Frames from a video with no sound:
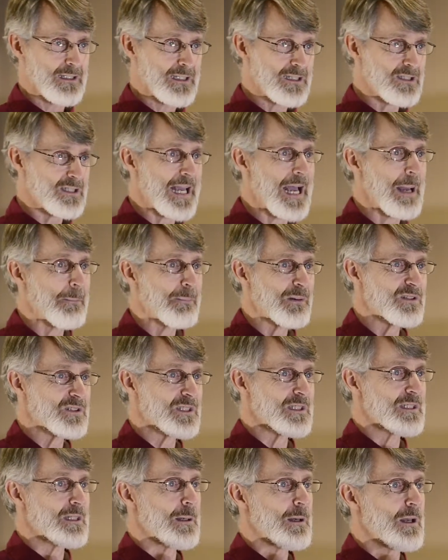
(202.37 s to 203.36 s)
This
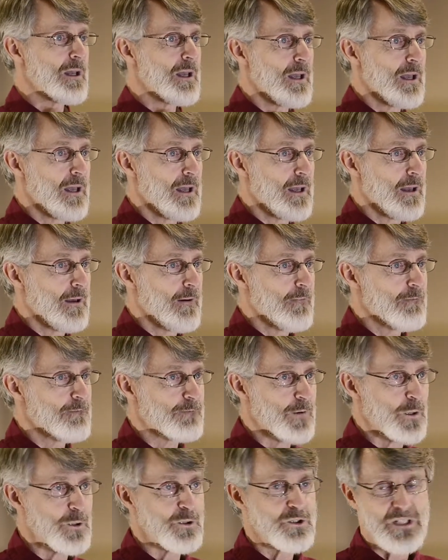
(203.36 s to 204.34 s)
happens in the
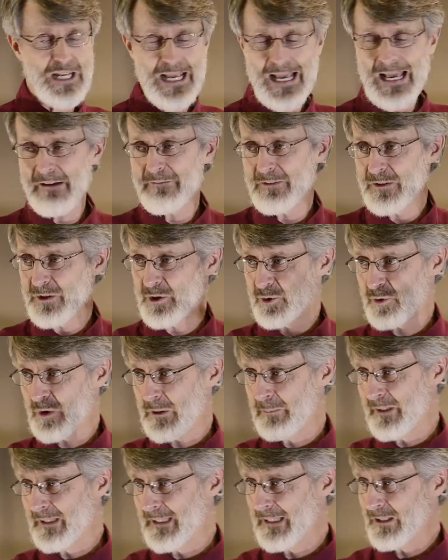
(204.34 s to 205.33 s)
first half of the
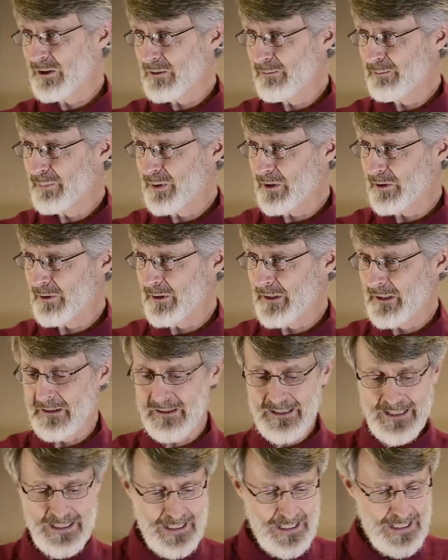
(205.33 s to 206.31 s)
tribulation
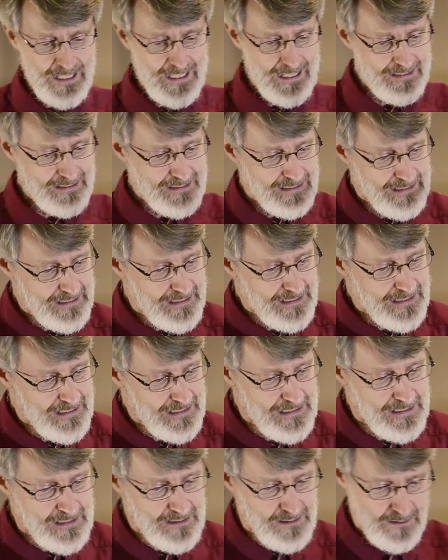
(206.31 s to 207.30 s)
period. And
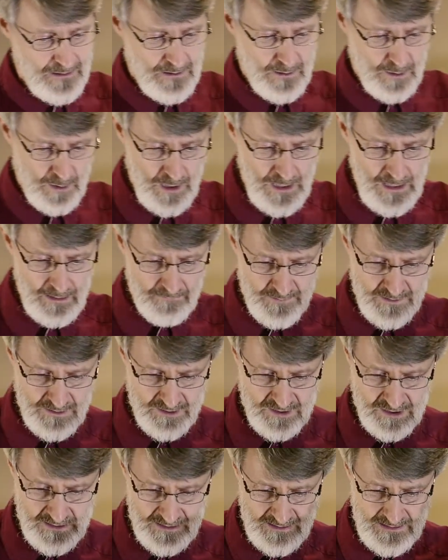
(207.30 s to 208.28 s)
he
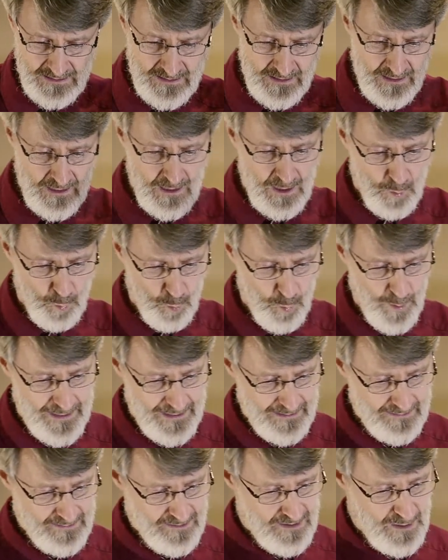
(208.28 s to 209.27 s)
obviously
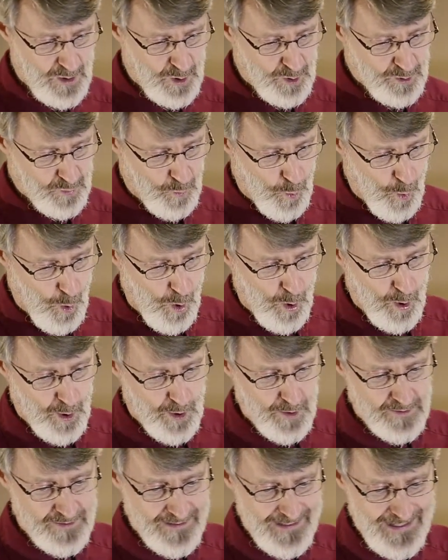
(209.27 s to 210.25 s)
wins those
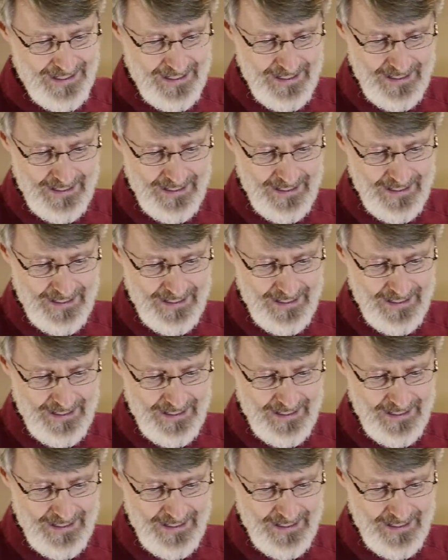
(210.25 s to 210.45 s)
wars.